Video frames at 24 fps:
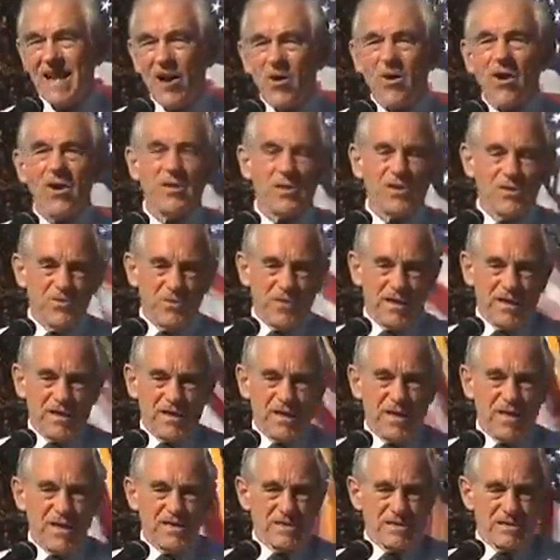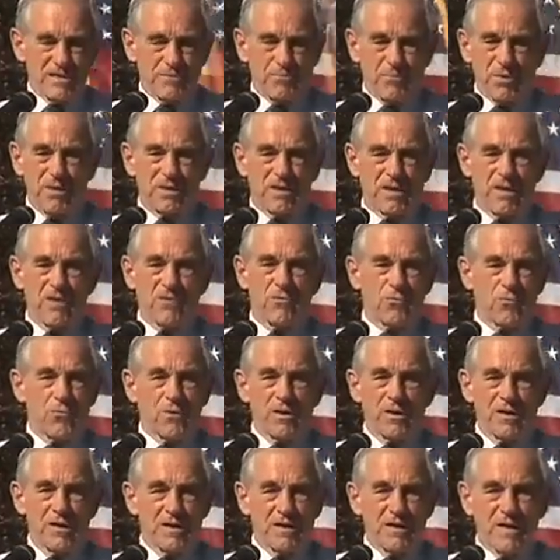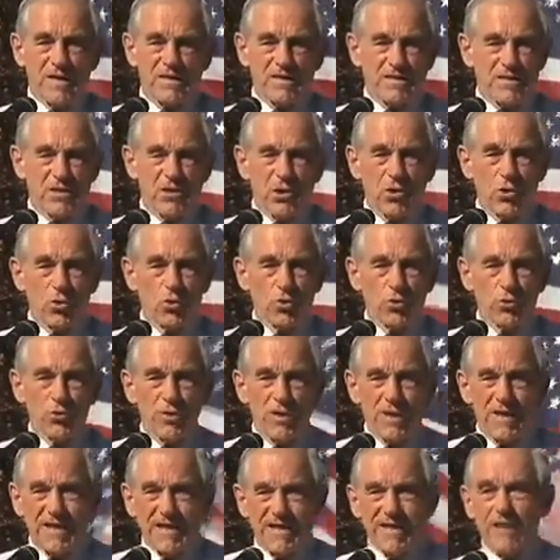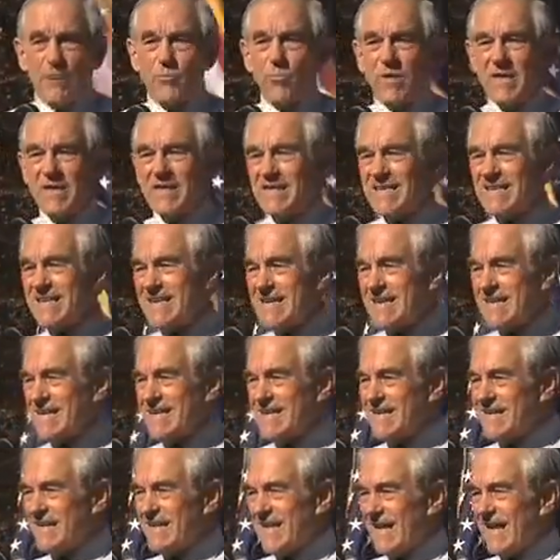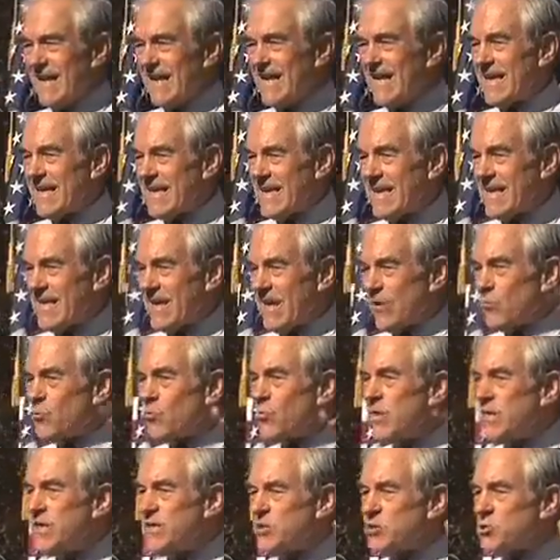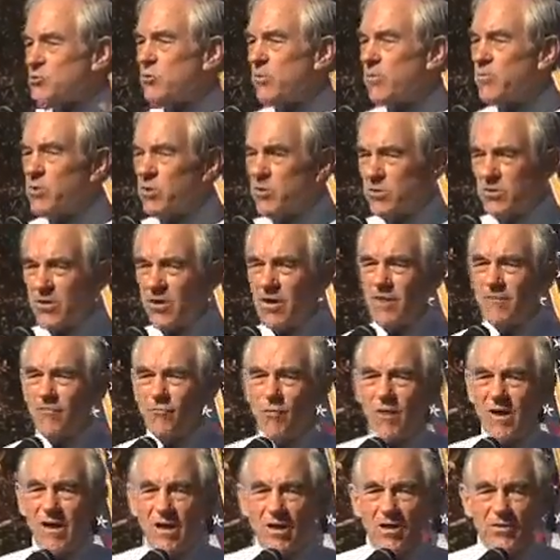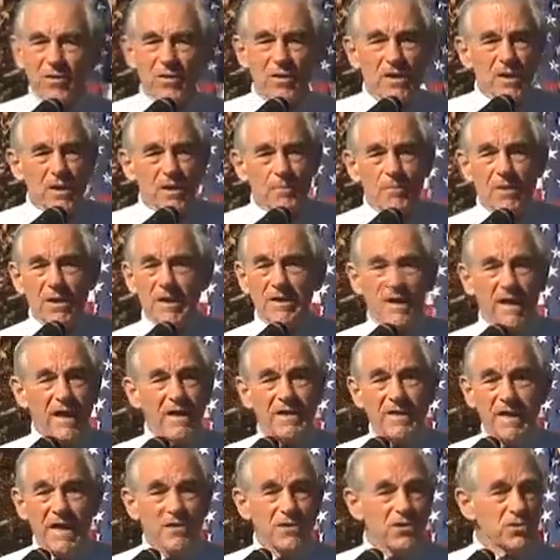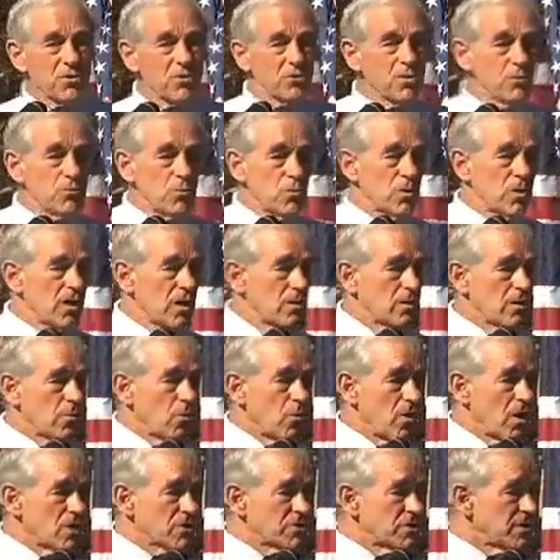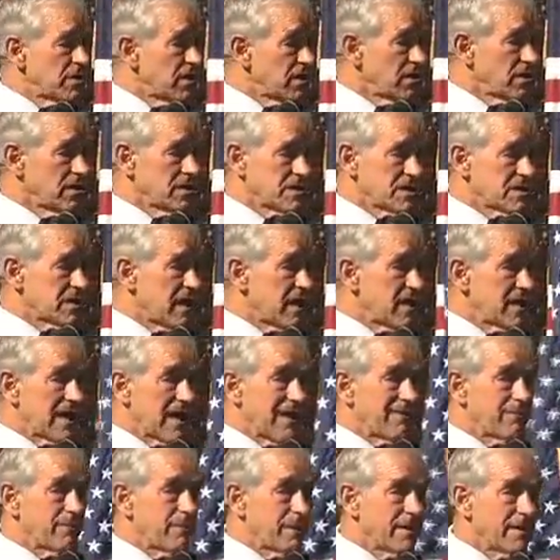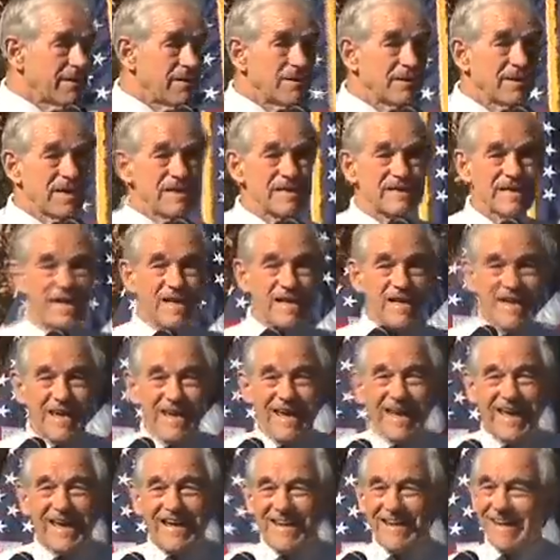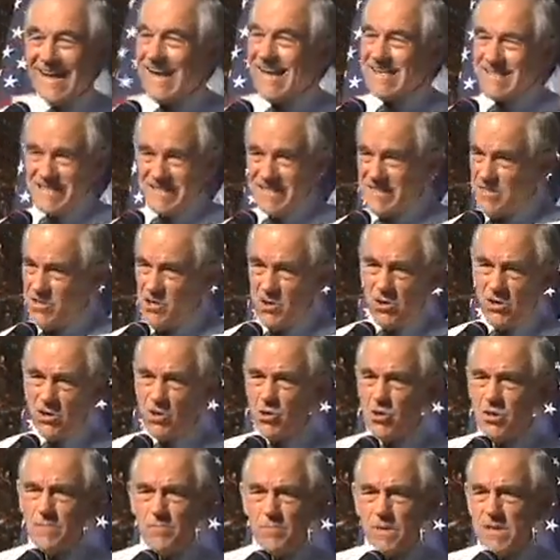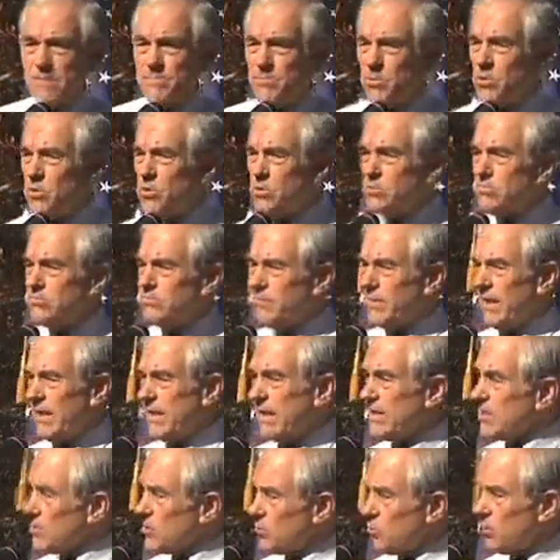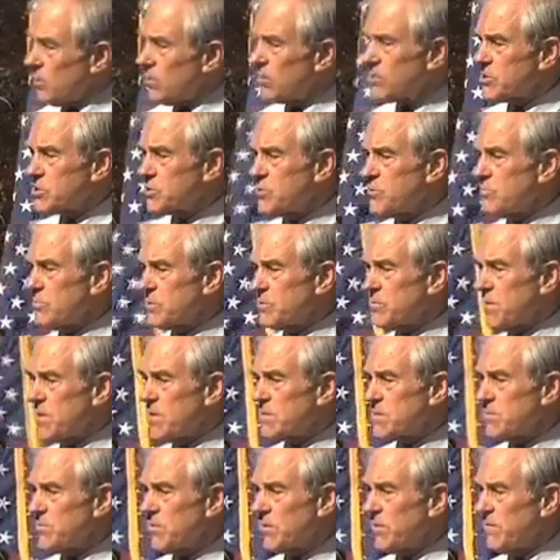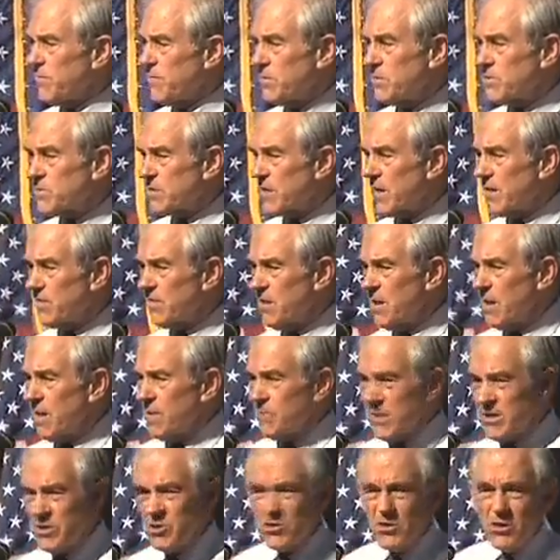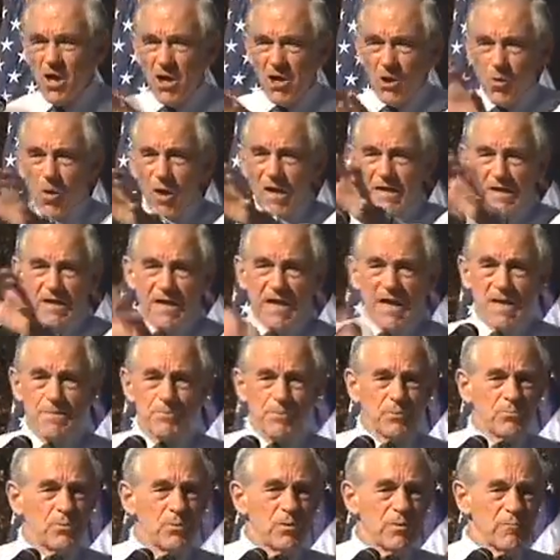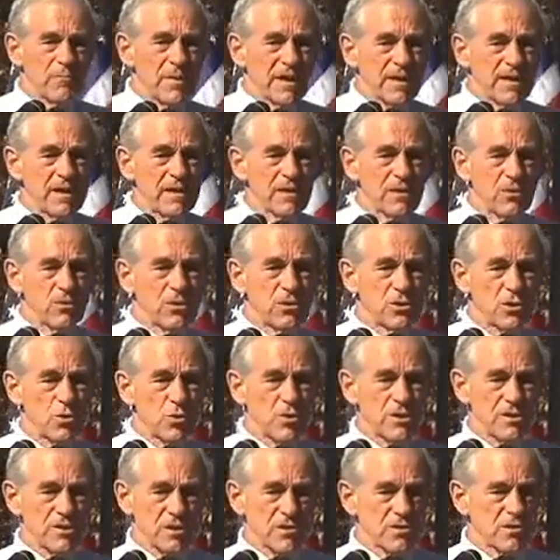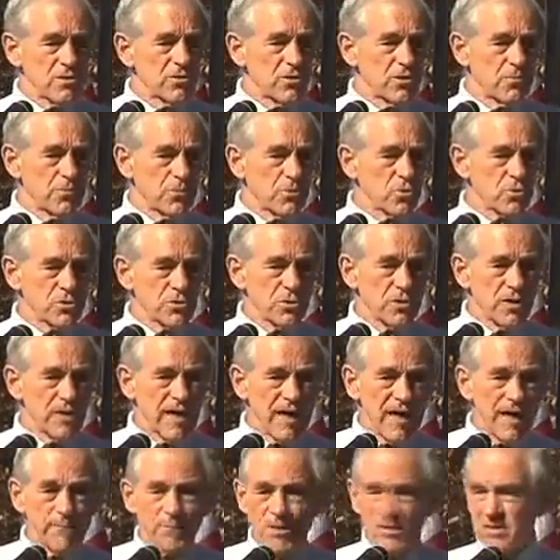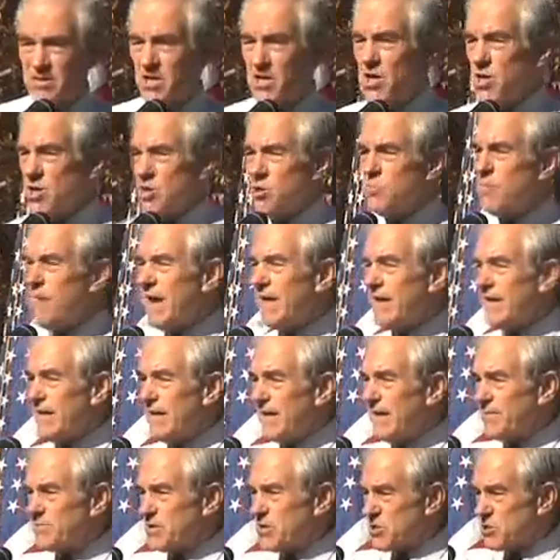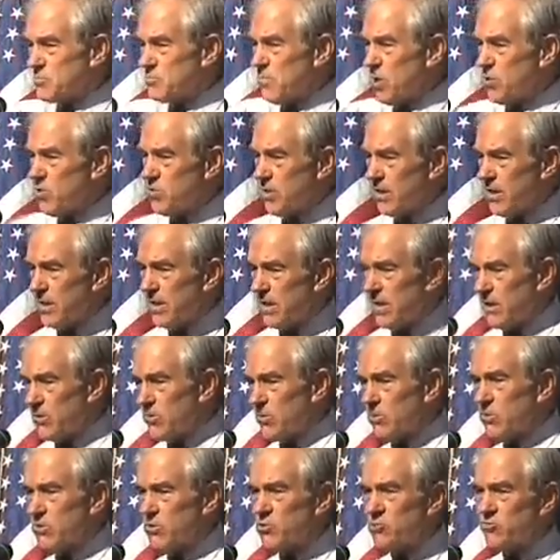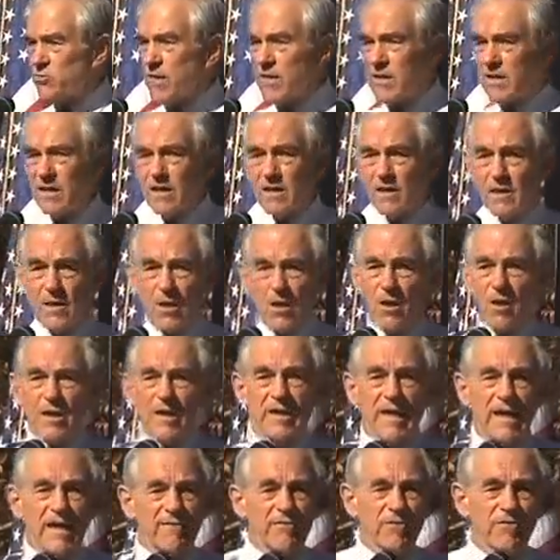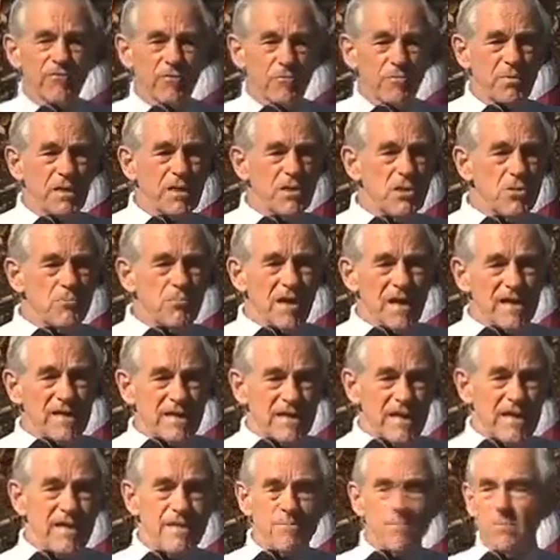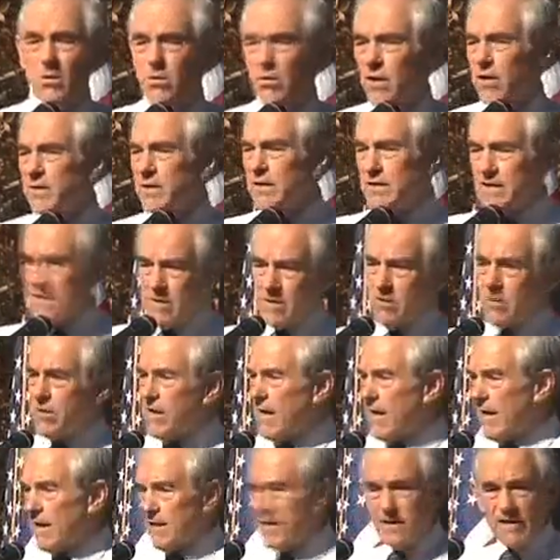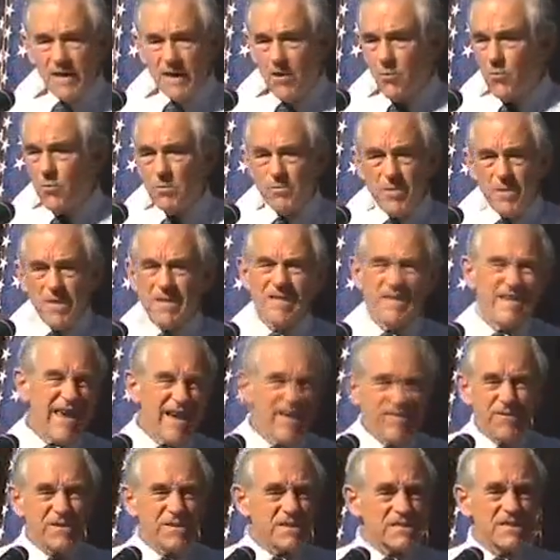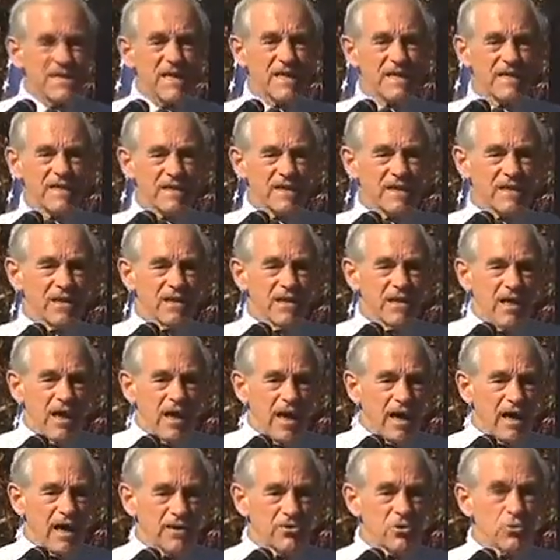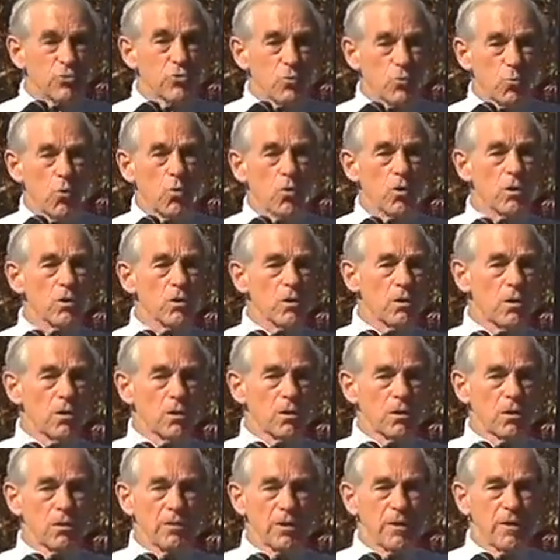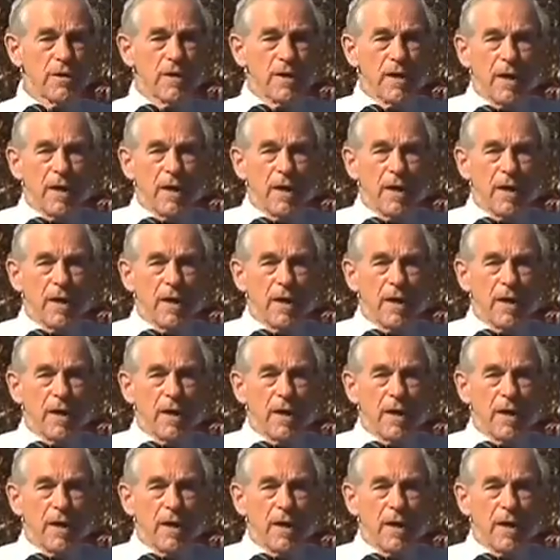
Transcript: argued that case, but it really doesn't hold that we need a redistributor of wealth. But another group will go to Washington and state government and all, and they say, yes, you're good people and you will assume responsibility for yourself, but you're not quite capable of making good choices on your personal habits. You might end up smoking or drinking, and heaven forbid you might gamble on the internet, and that would be devastating to the world.